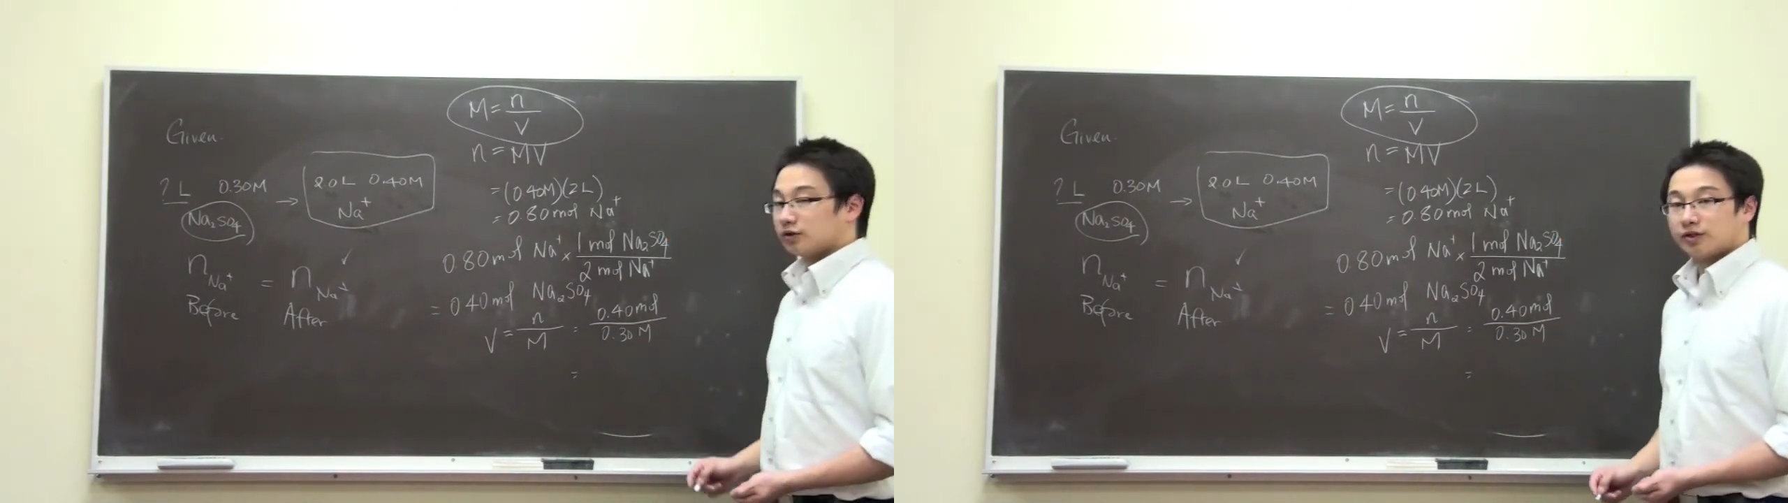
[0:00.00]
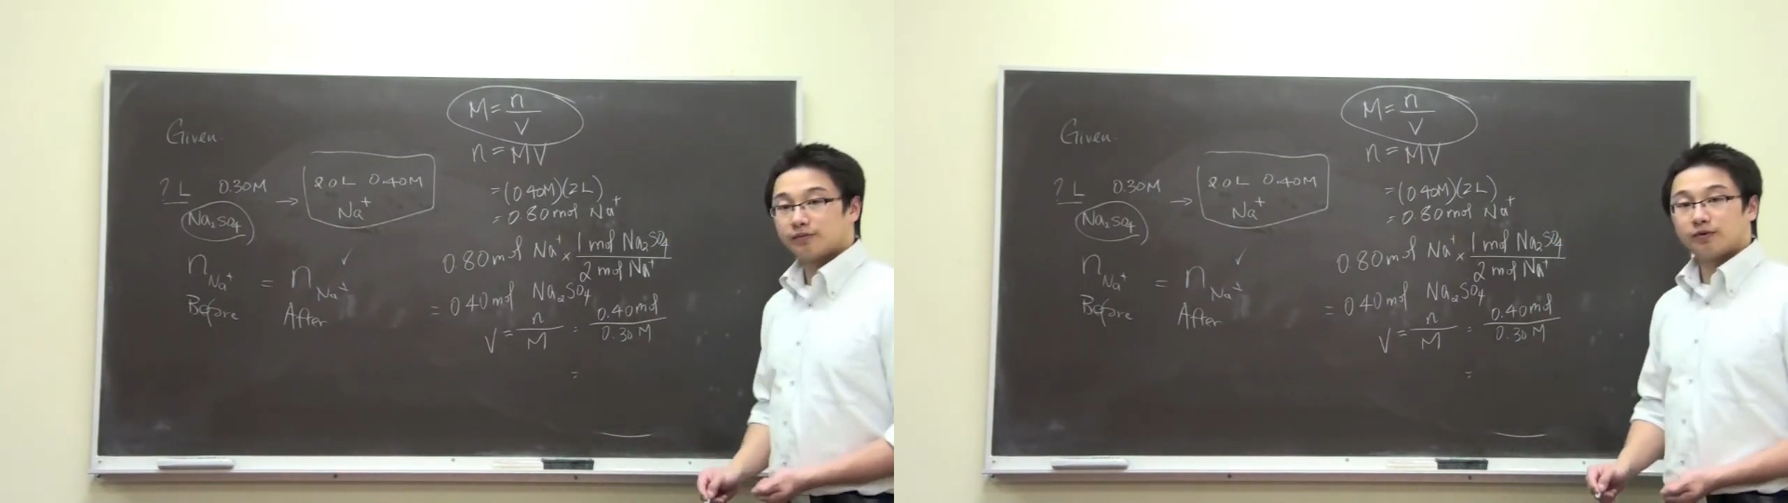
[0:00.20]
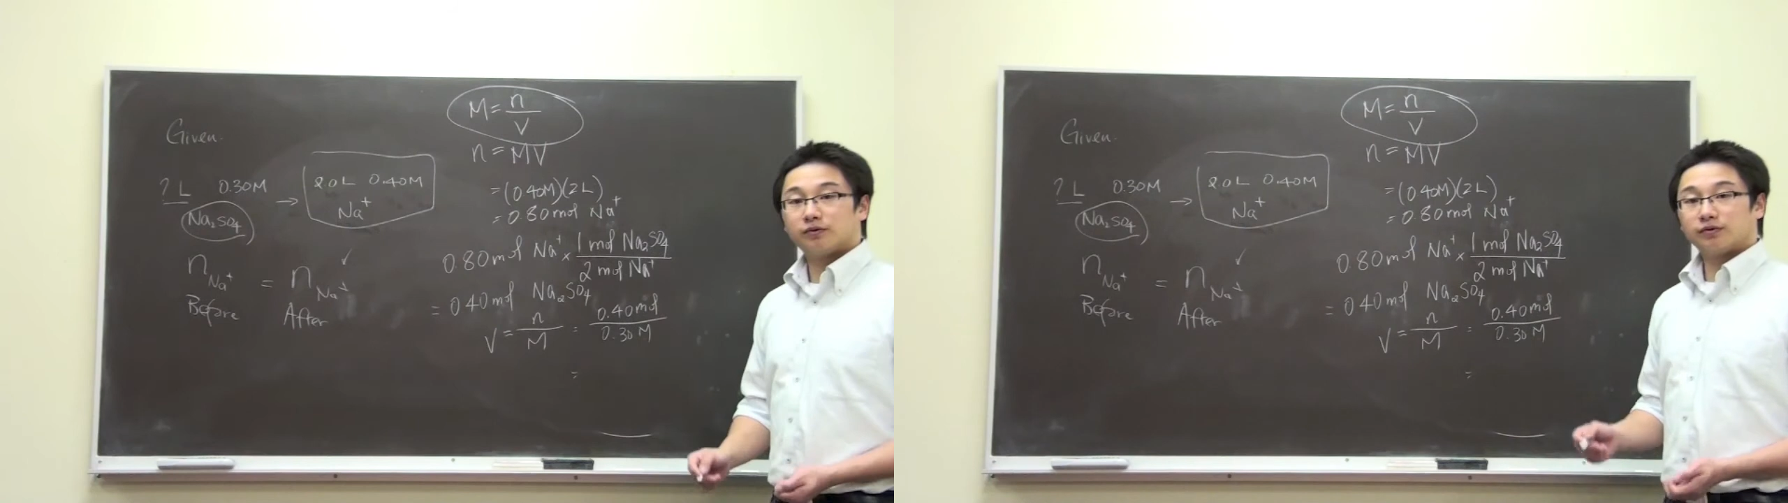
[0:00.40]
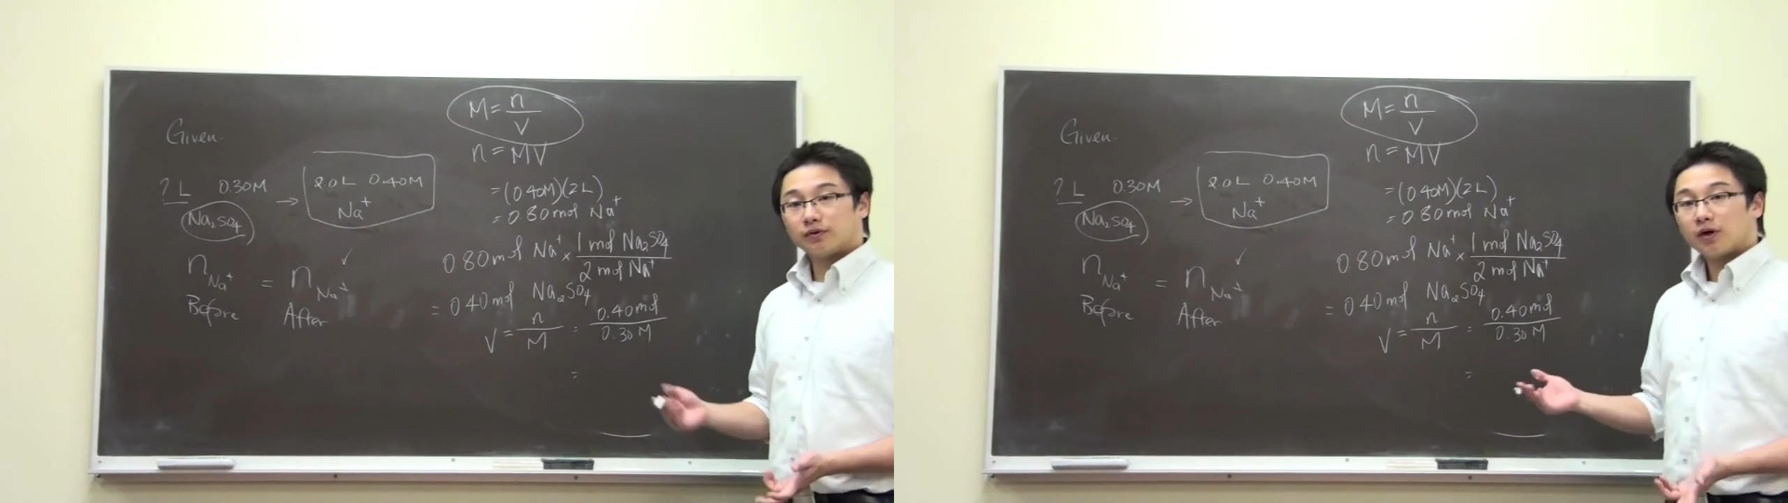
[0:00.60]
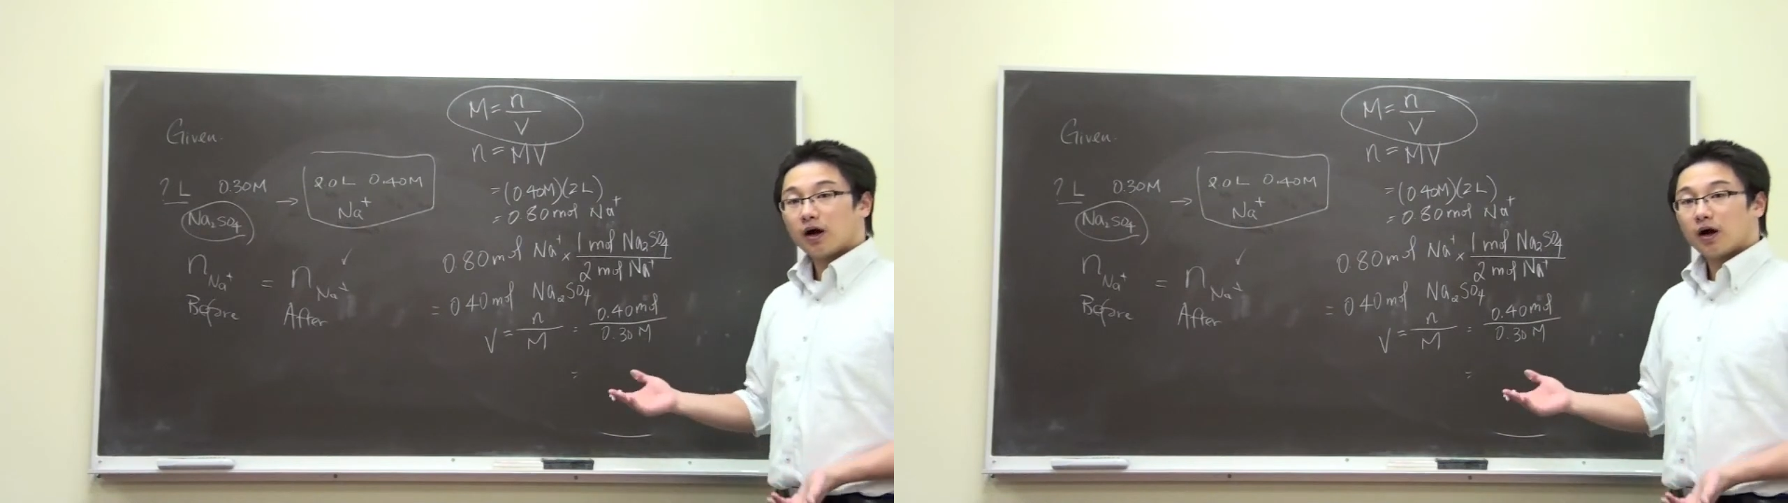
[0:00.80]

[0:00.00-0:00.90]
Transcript: the simple